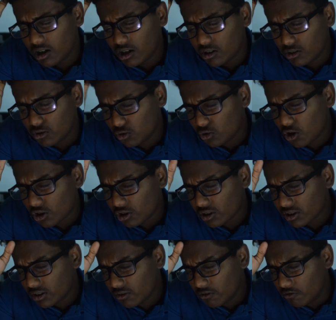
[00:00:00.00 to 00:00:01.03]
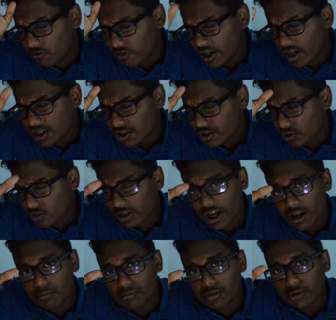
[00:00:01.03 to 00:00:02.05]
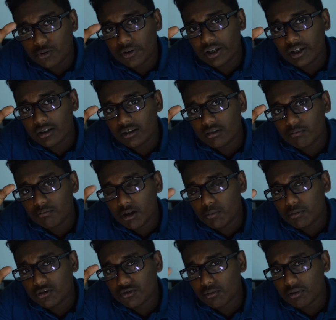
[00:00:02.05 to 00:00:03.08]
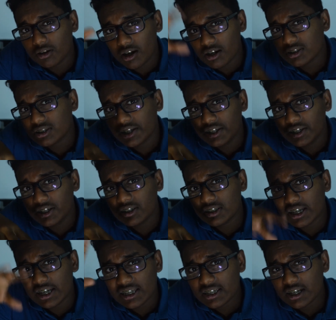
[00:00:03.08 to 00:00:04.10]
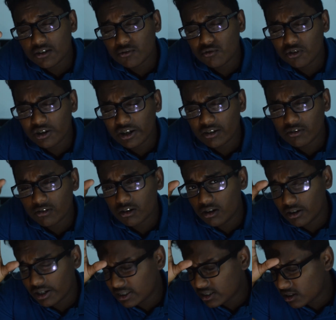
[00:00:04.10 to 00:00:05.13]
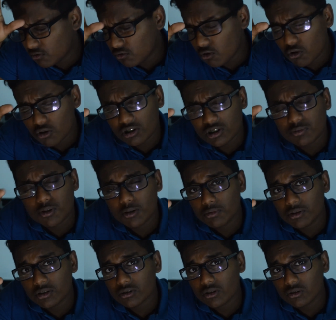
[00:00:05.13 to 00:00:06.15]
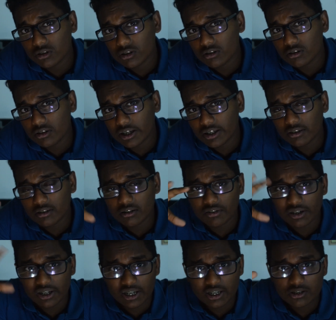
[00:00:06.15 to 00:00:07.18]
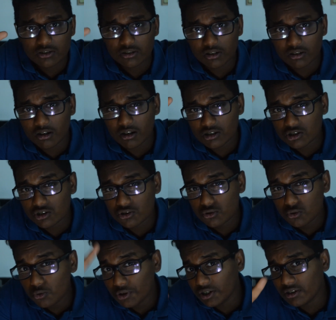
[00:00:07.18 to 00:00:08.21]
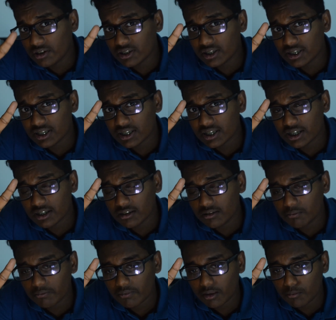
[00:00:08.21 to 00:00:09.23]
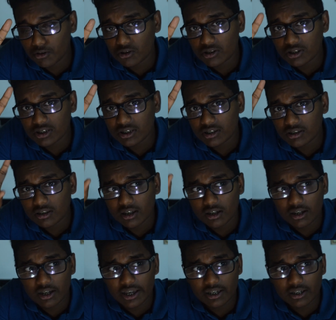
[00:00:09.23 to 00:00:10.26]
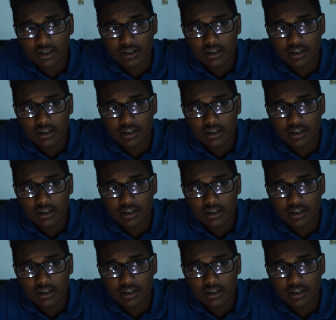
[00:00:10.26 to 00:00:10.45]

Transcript: do not waste your time doing papers from the last 10 years. Instead focus papers on that released on the last 2 years instead, because like